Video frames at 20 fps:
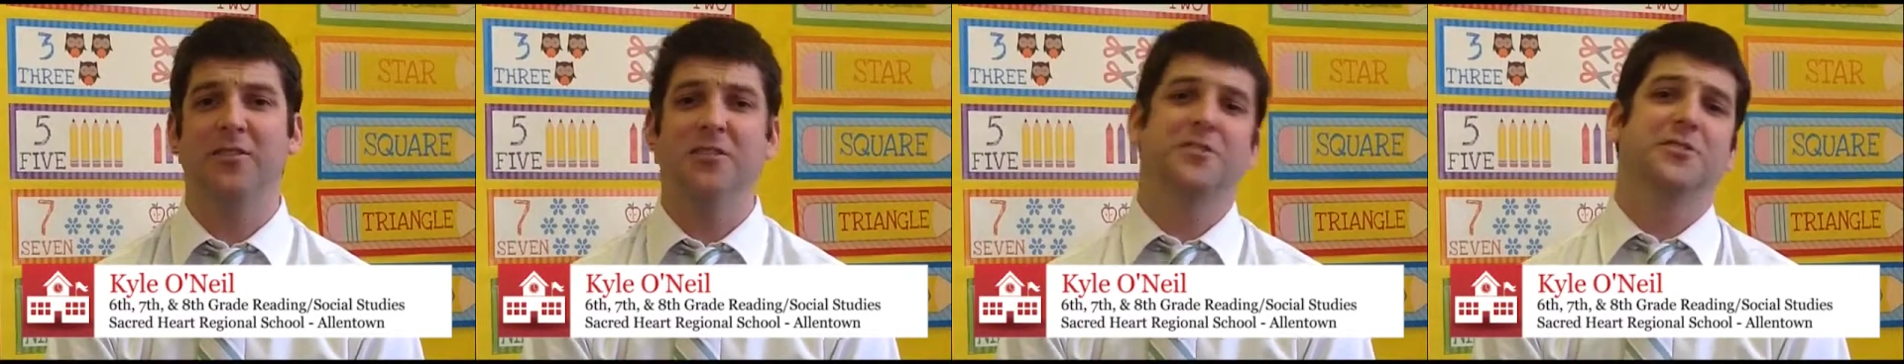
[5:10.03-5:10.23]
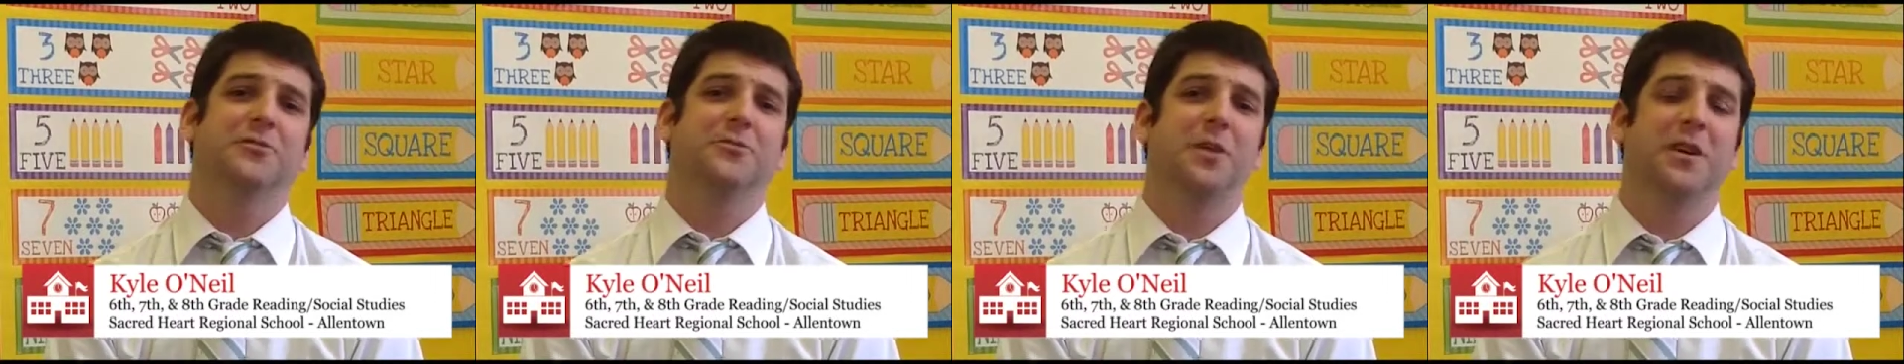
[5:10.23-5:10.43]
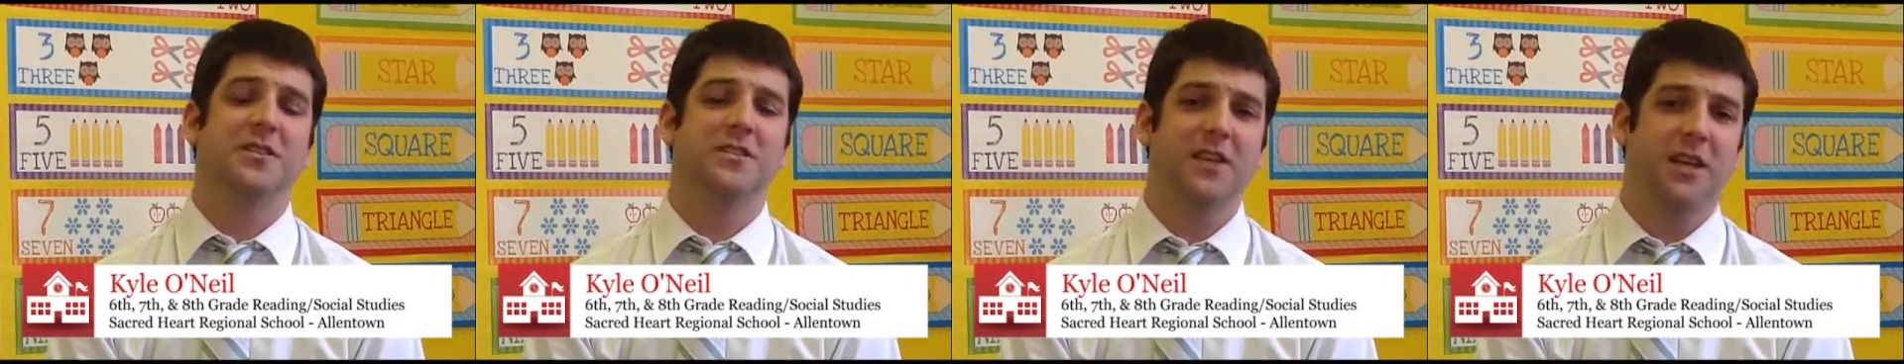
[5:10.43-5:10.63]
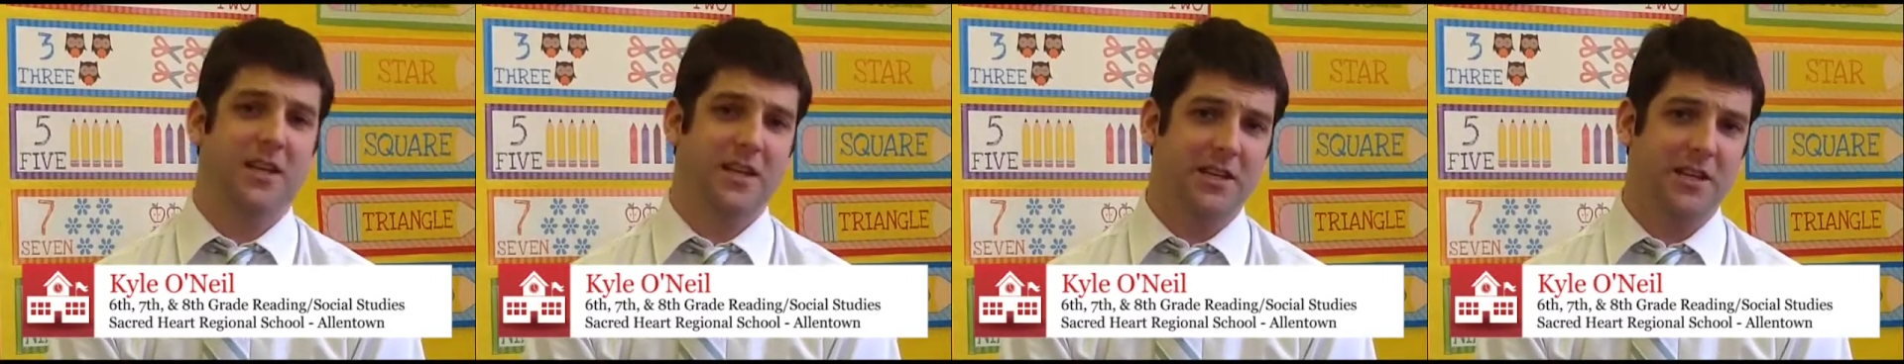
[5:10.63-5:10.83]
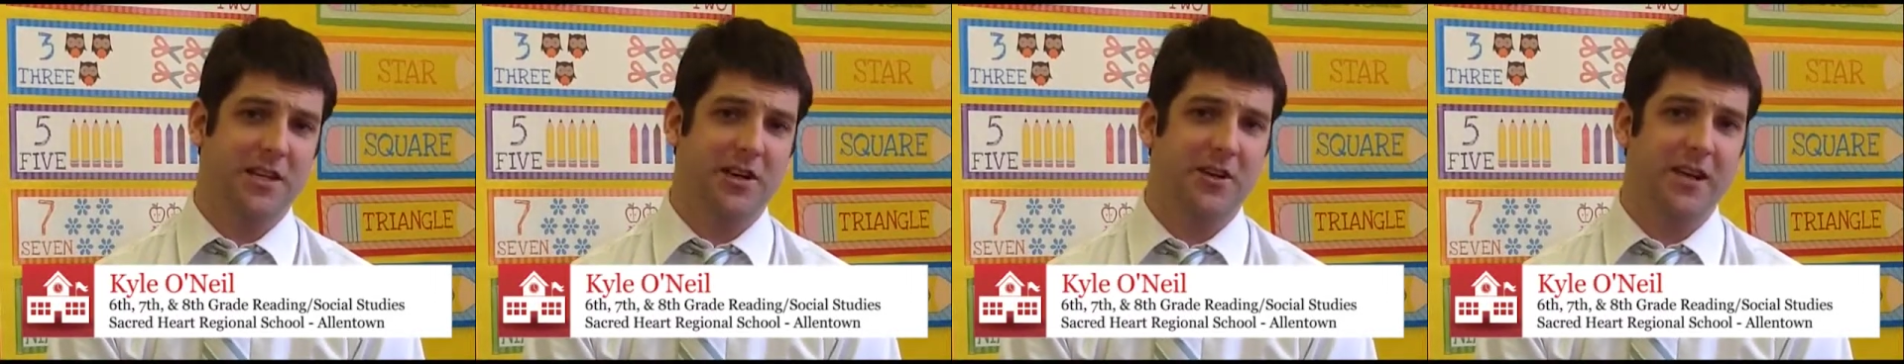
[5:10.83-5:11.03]
This is my
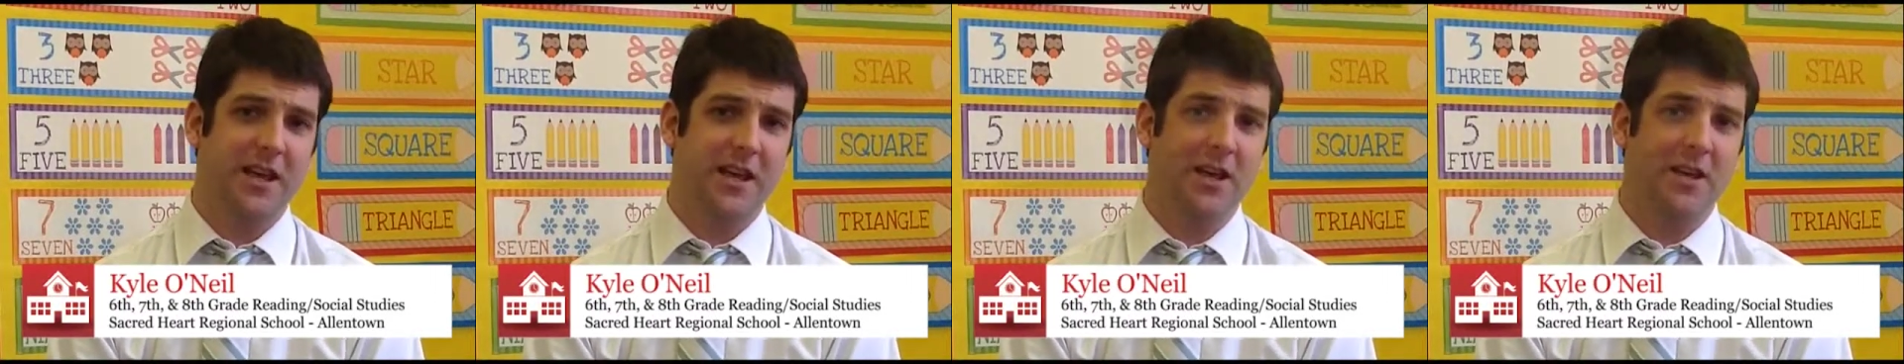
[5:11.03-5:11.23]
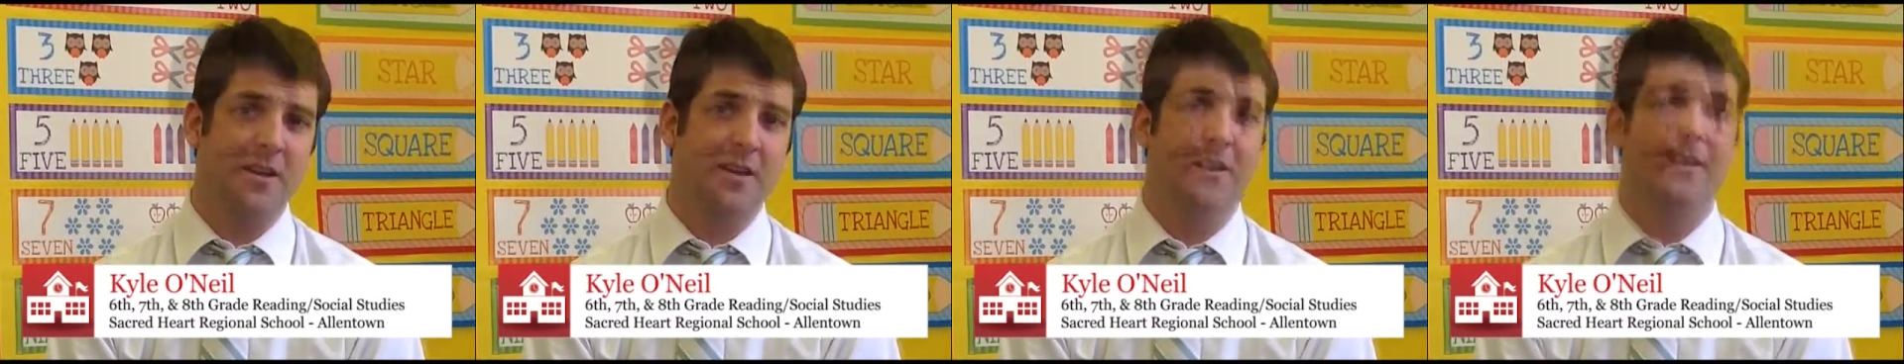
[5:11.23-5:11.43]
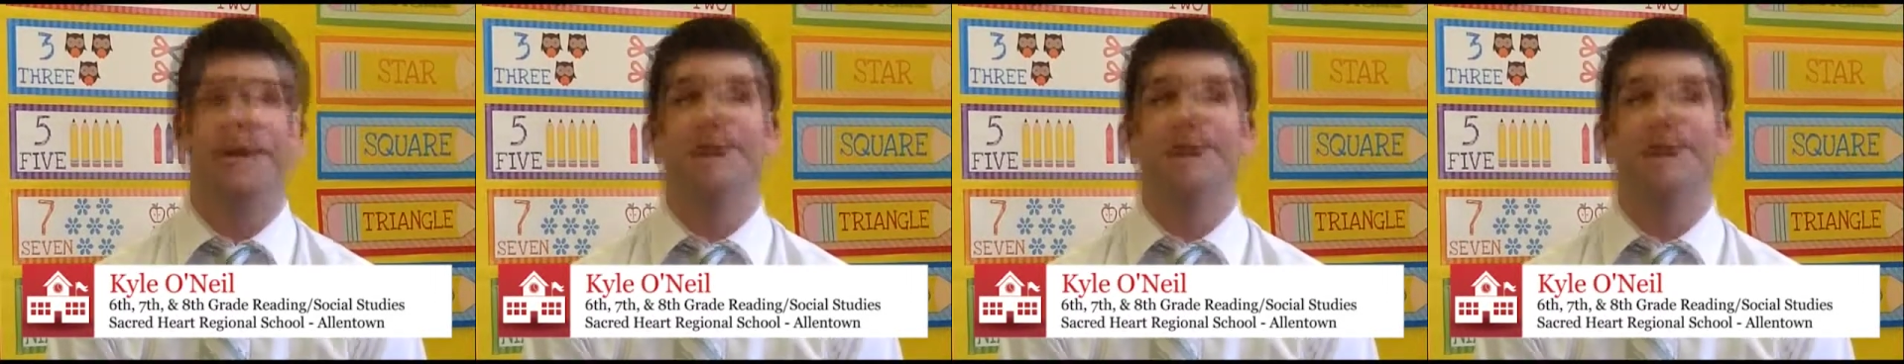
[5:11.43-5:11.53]
second year here.